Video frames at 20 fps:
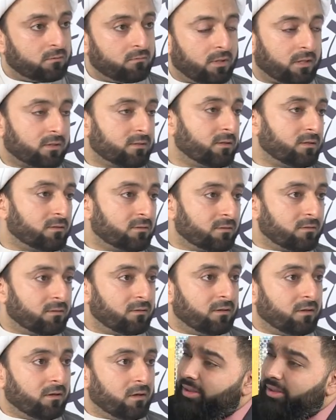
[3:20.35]
That's it. You
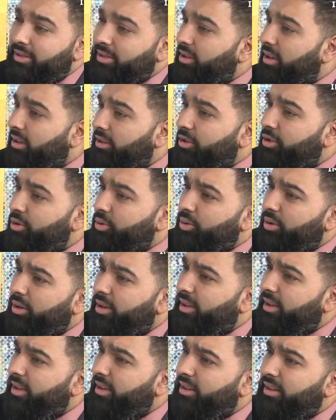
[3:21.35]
don't start the surah
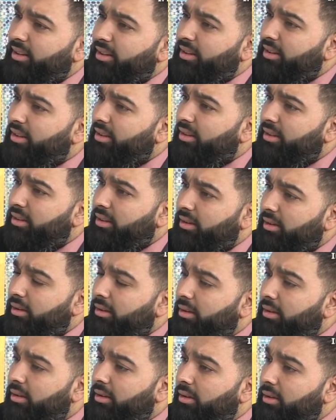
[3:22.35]
again? Not at all, not at all. You don't
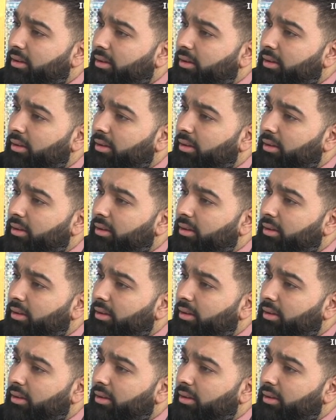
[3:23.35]
have to go back